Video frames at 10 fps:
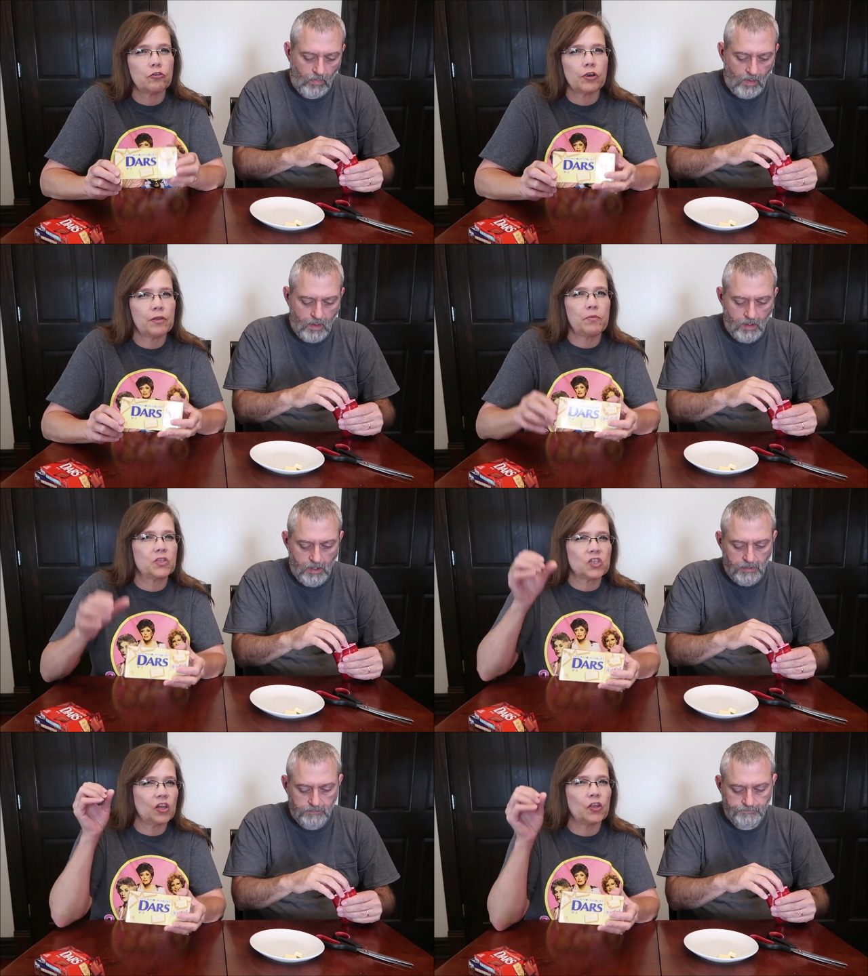Speaker 1: cream.
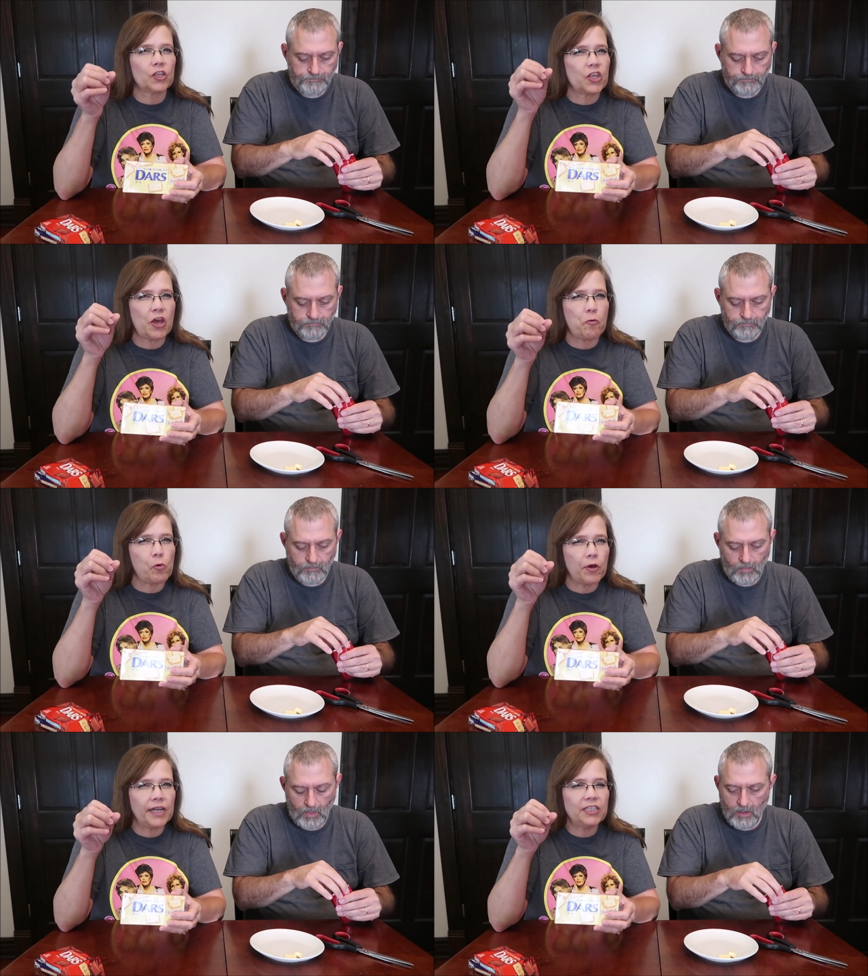It's not like that
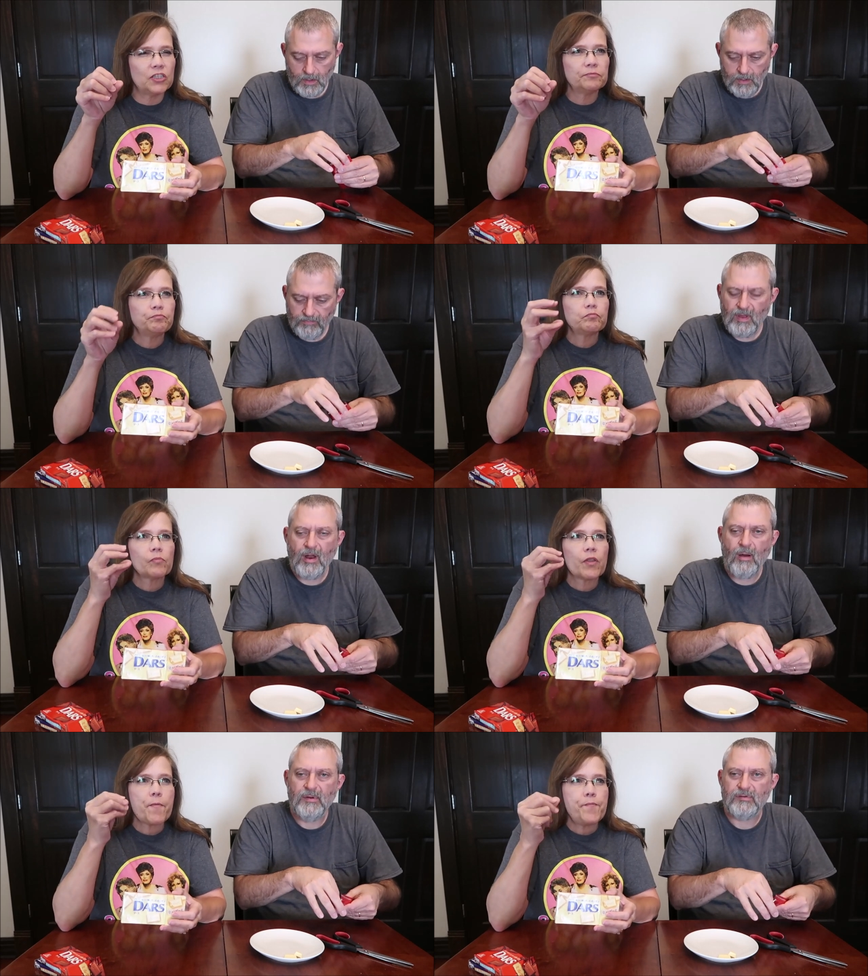white.
Speaker 2: No,
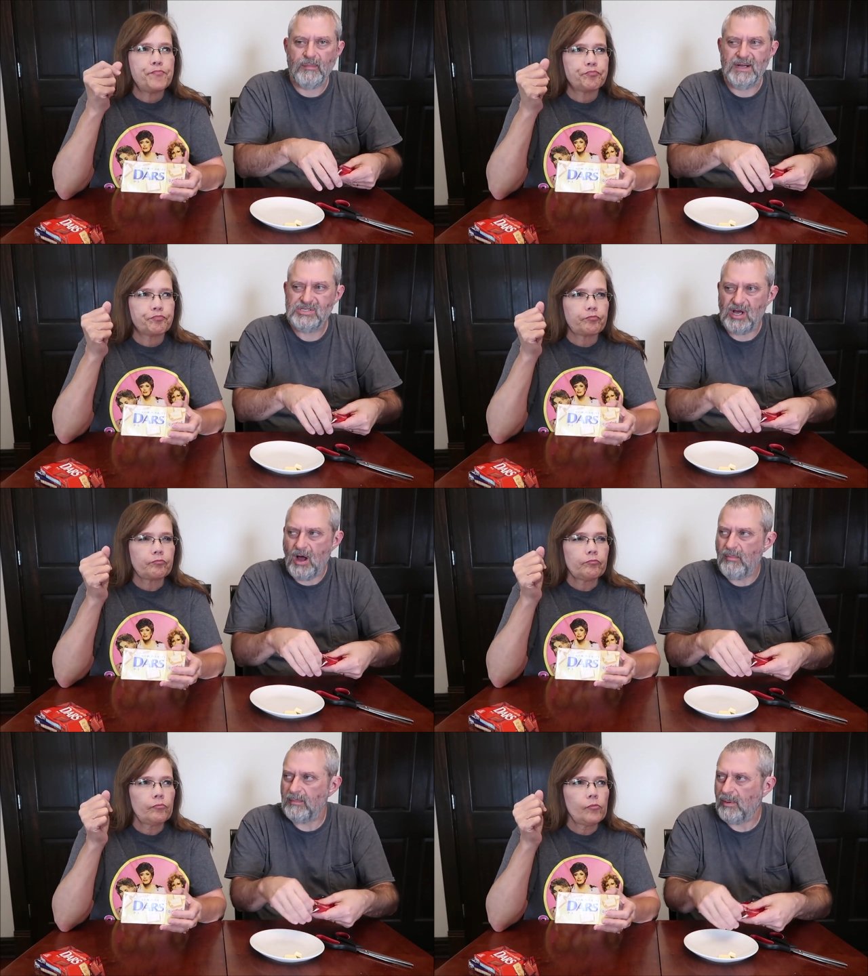it almost reminds you of
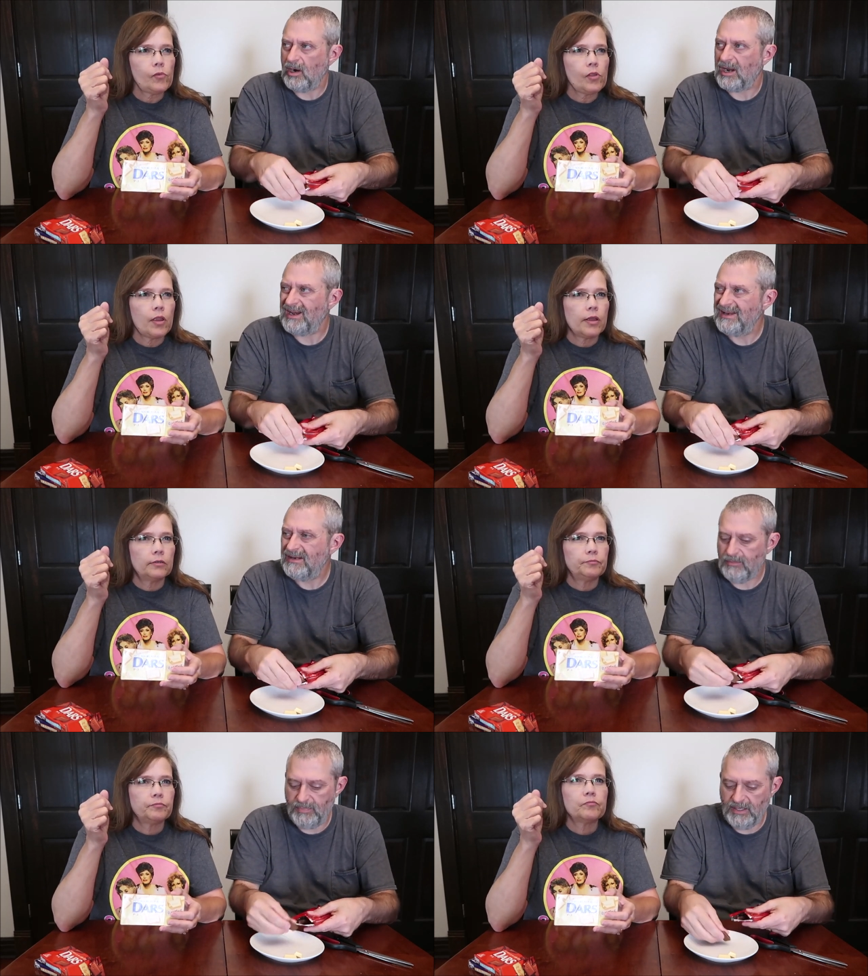almond bark a
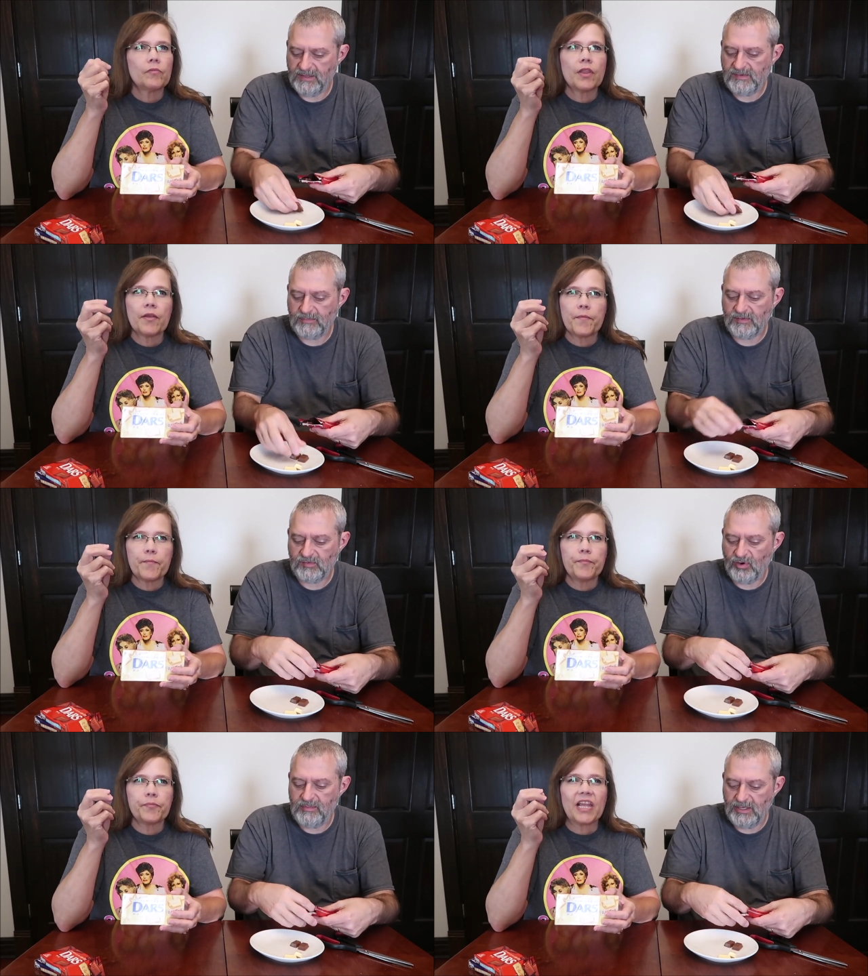little bit, except it's
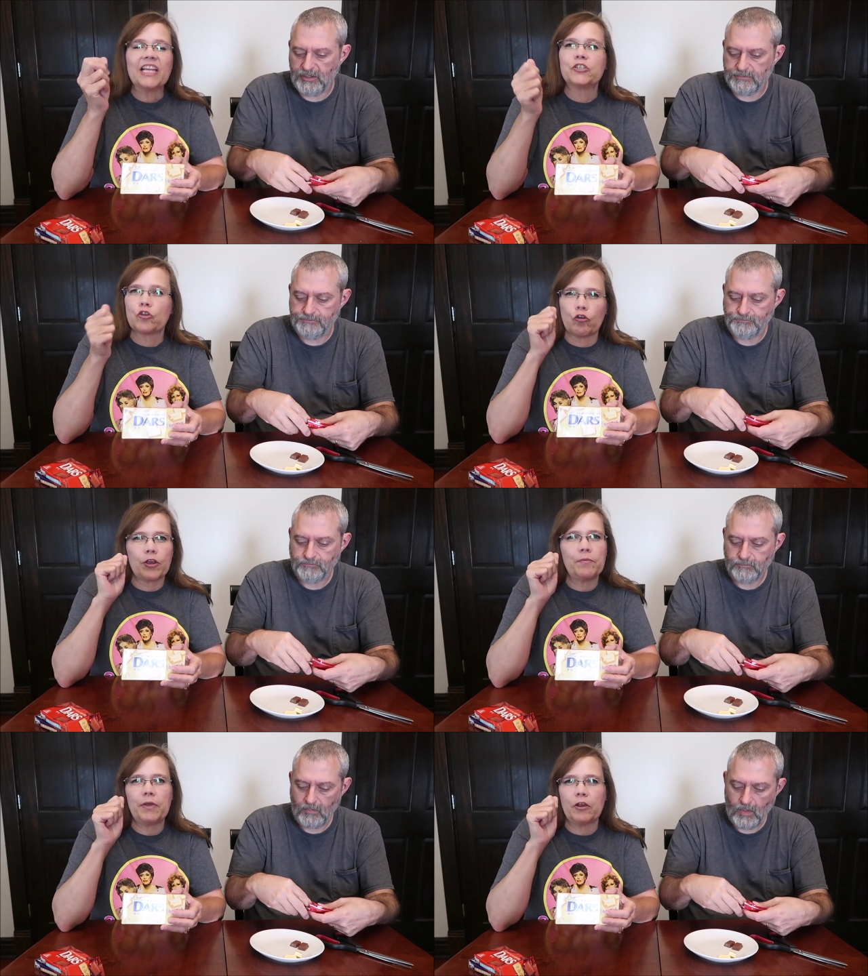creamier.
Speaker 1: It's
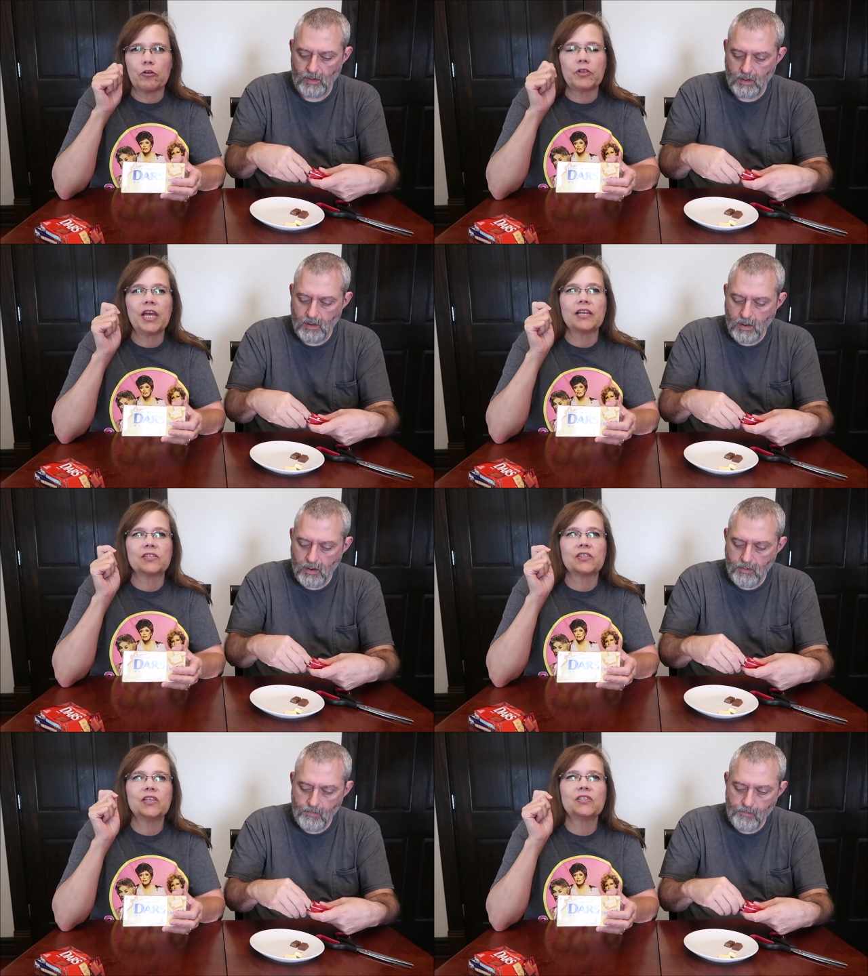creamier,
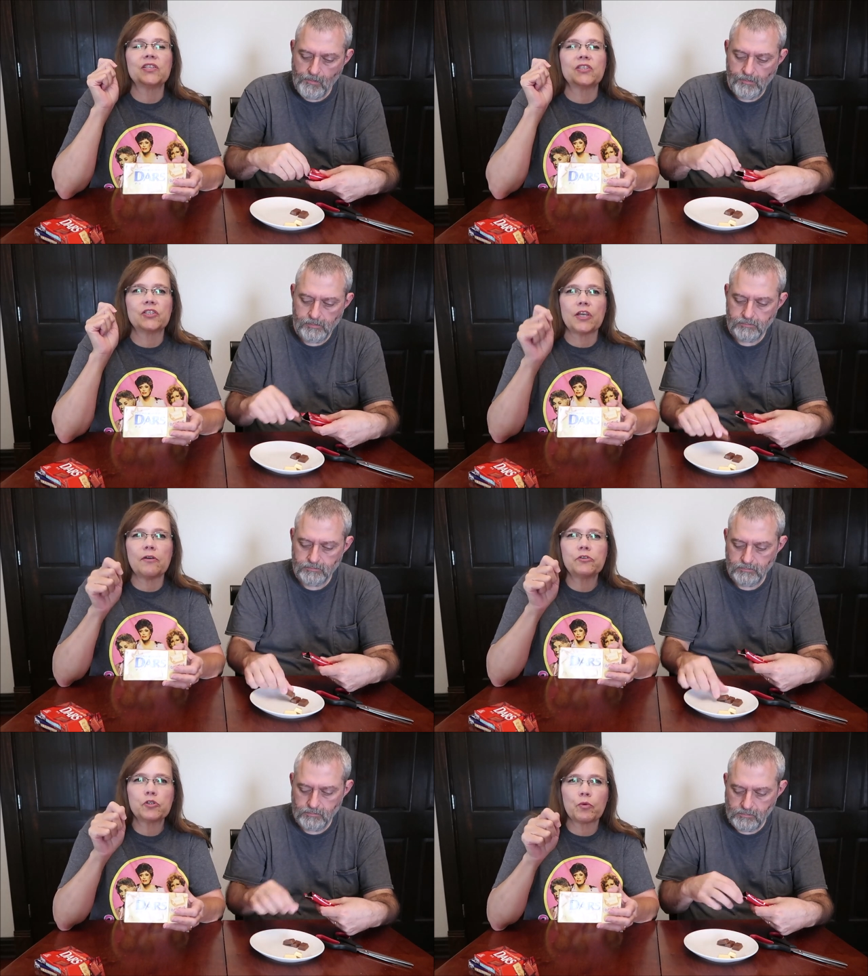yes. This is
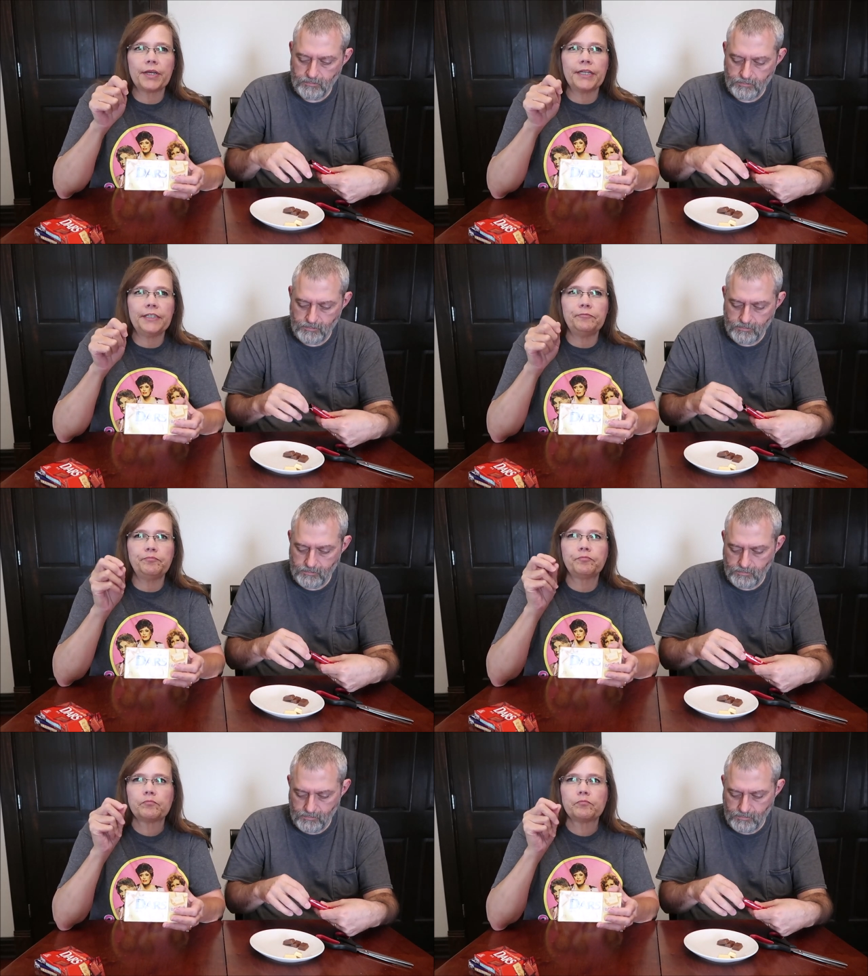so sweet.